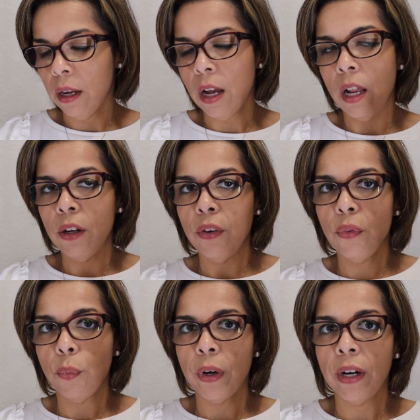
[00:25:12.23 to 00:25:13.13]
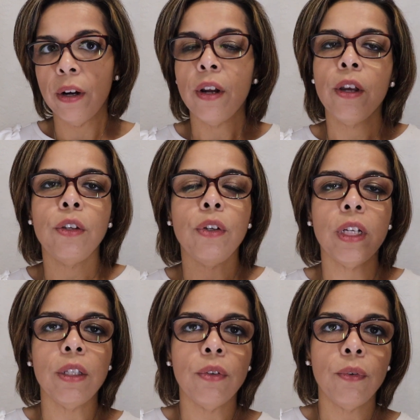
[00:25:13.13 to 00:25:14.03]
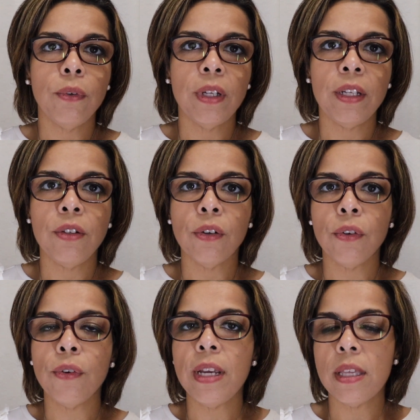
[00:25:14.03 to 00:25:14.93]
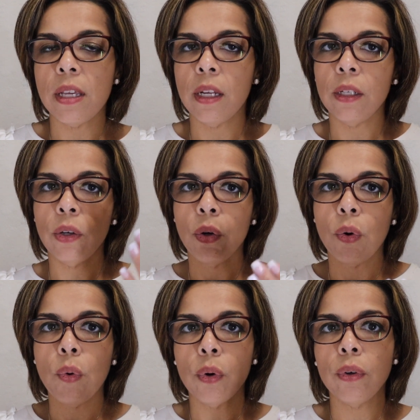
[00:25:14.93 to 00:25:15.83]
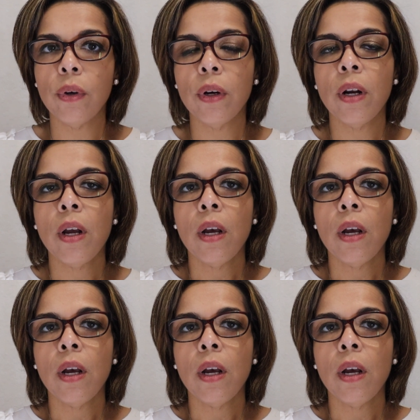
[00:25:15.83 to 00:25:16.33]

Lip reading: colors where you can do in your crease, in the corner,